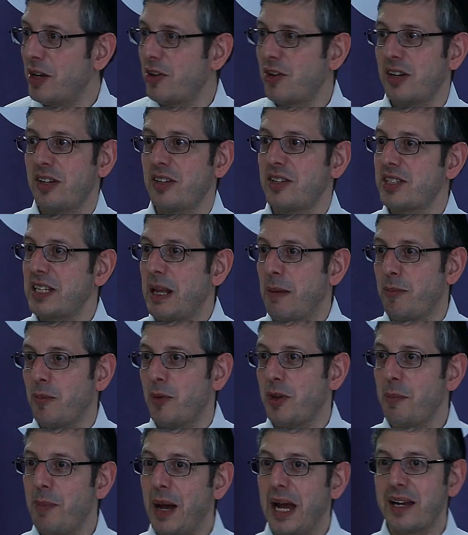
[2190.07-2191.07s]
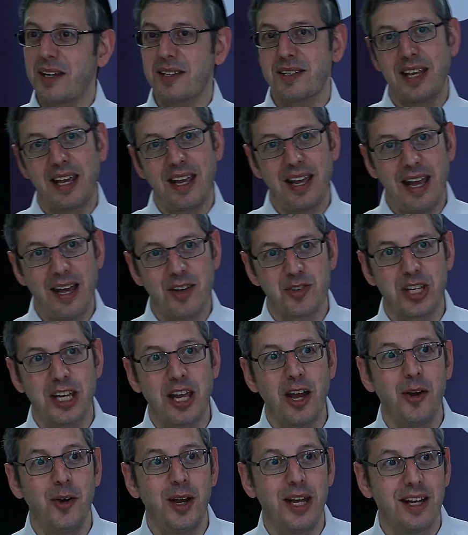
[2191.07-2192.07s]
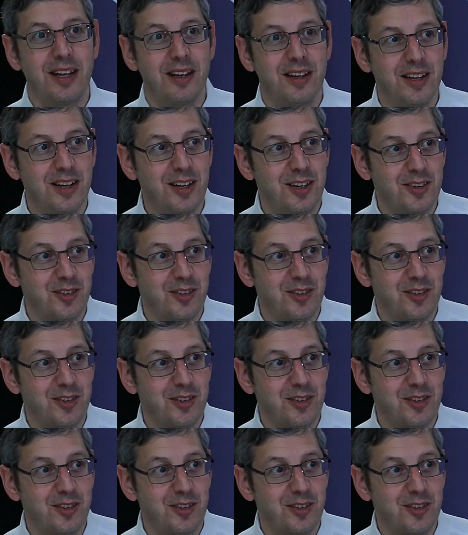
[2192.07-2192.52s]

They're not going to slap them on the back, say, how's it going?